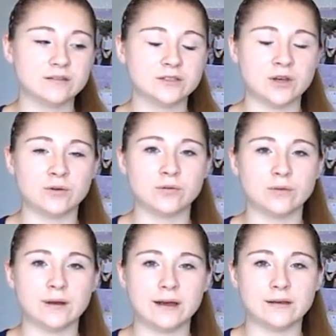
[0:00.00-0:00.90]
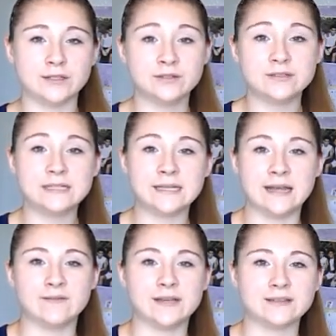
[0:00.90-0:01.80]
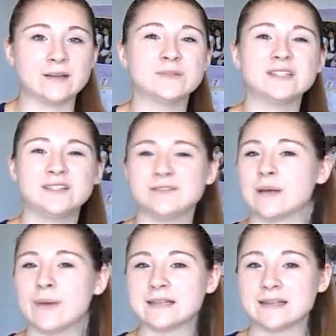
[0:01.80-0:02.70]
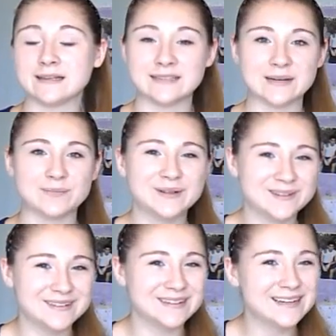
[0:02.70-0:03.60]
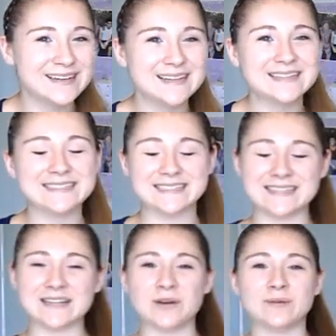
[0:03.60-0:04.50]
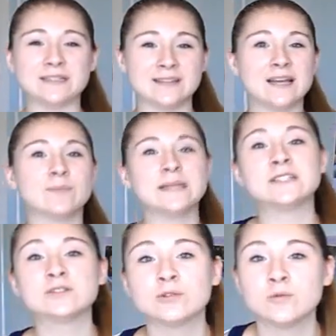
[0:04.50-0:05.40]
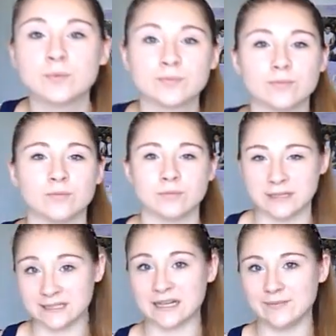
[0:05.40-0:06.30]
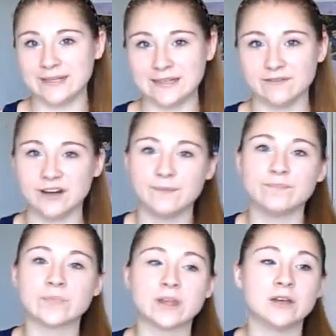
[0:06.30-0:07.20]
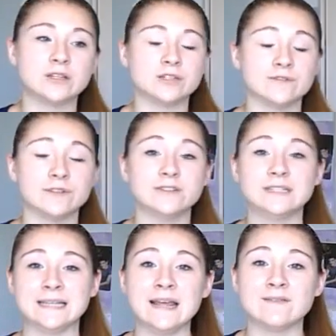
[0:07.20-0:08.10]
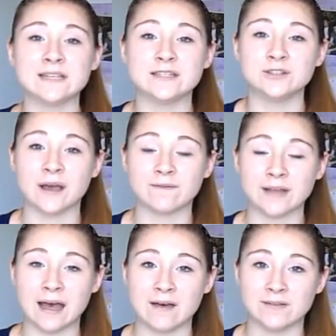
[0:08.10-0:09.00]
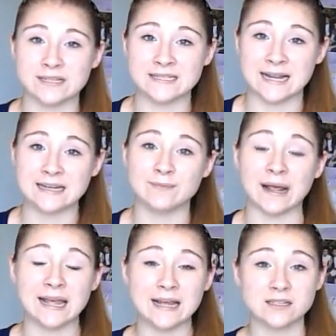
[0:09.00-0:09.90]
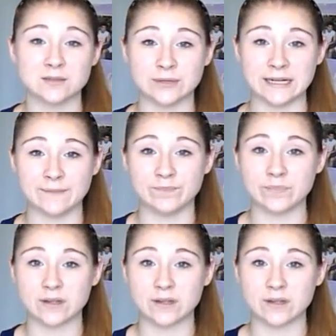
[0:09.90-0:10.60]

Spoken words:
So UC Davis, I'm just going to use them as an example since I know what it's like, but each school is going to be different. So for UC Davis, you have to have a standing back handspring